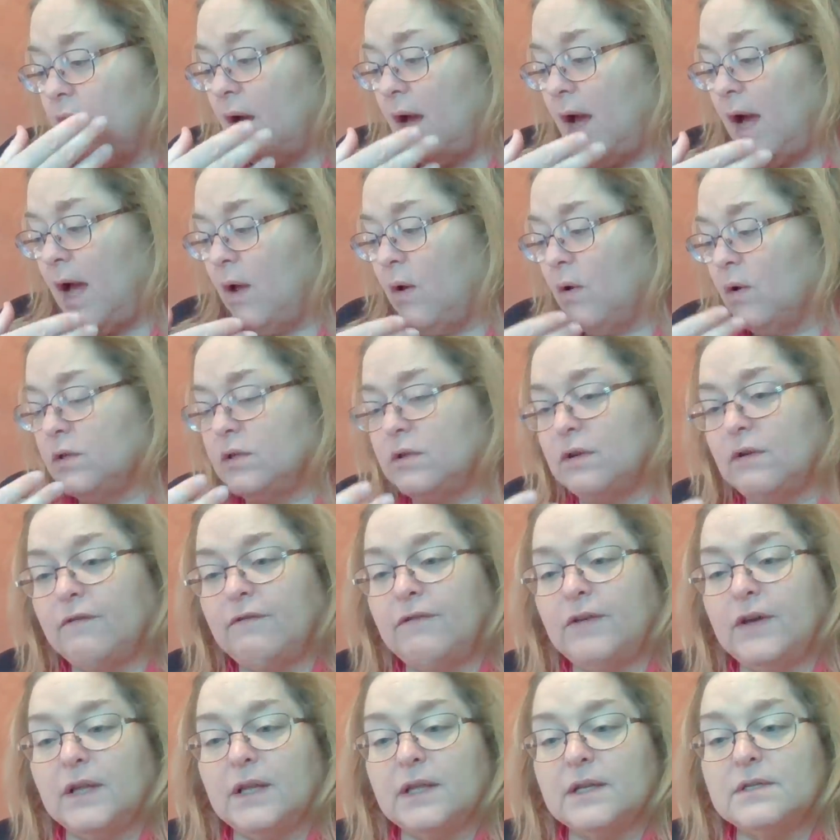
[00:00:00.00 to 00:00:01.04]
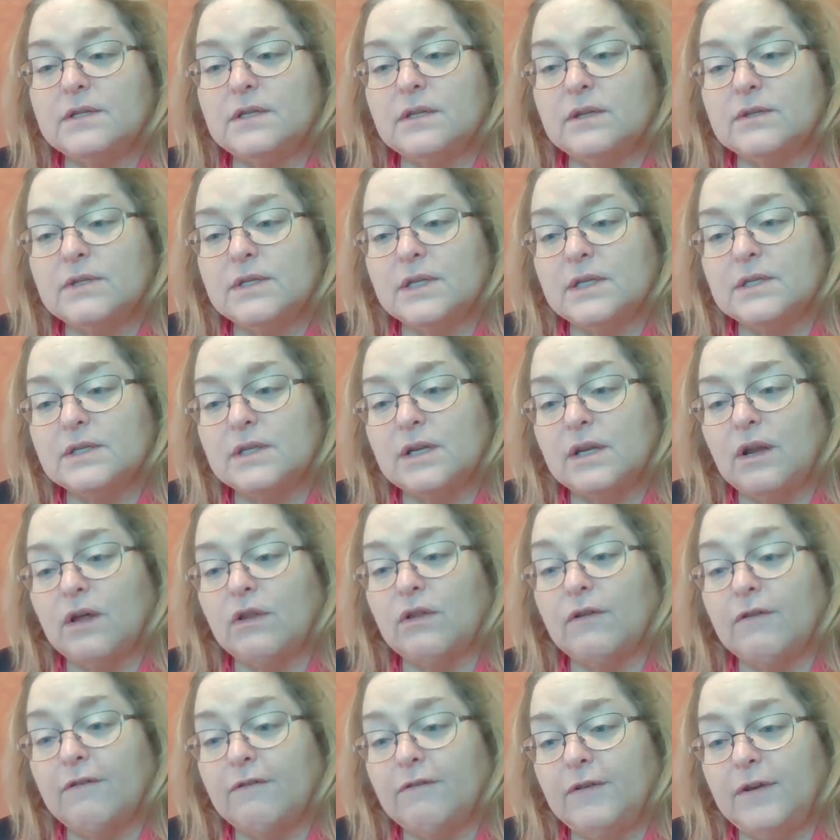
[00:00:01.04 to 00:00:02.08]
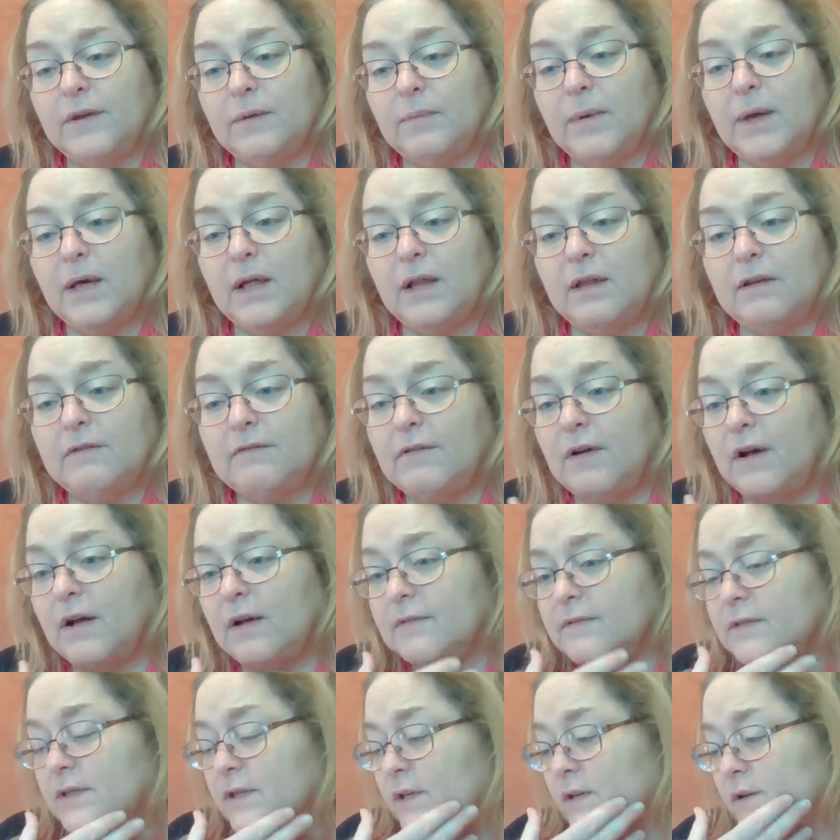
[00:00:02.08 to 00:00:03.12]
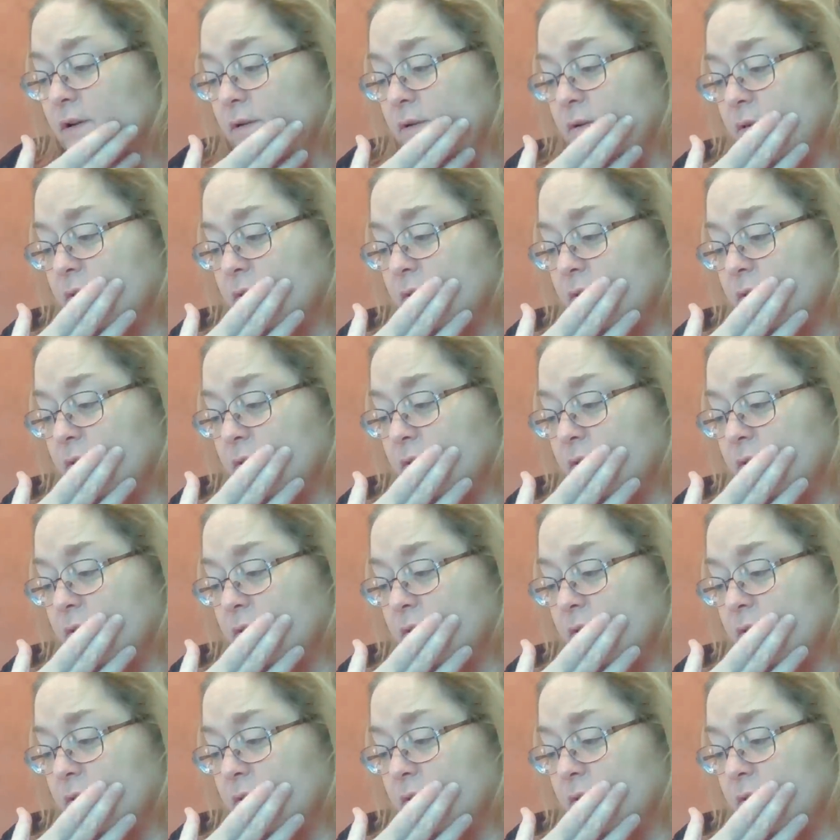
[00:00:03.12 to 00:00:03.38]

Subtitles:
I also feel as there's another female involved here,